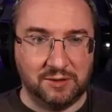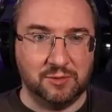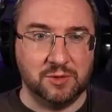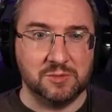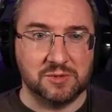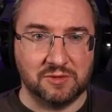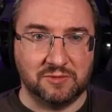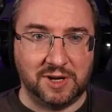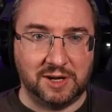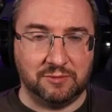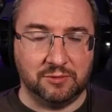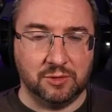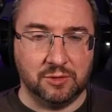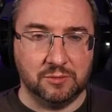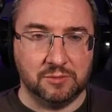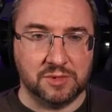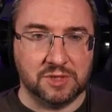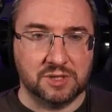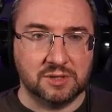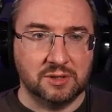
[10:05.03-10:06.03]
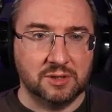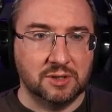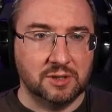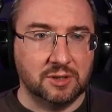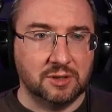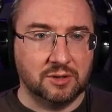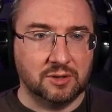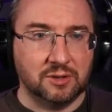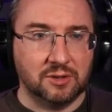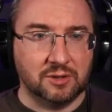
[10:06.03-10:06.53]
rooms are red rooms.
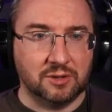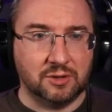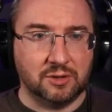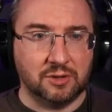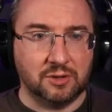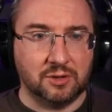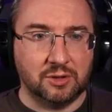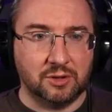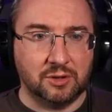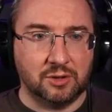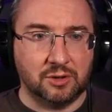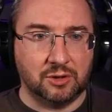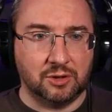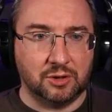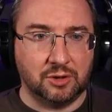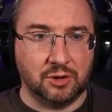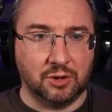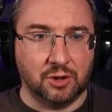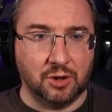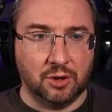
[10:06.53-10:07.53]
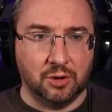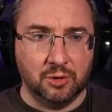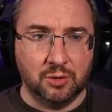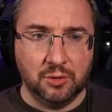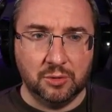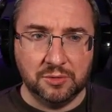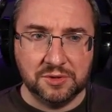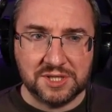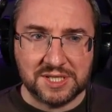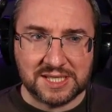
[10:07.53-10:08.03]

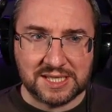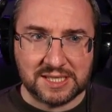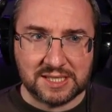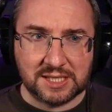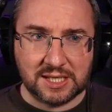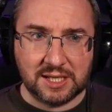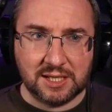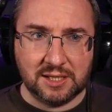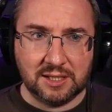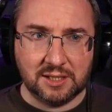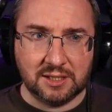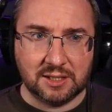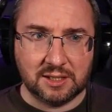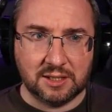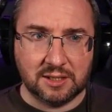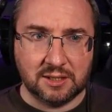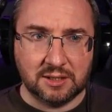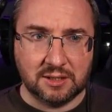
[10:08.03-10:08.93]
Gold sink?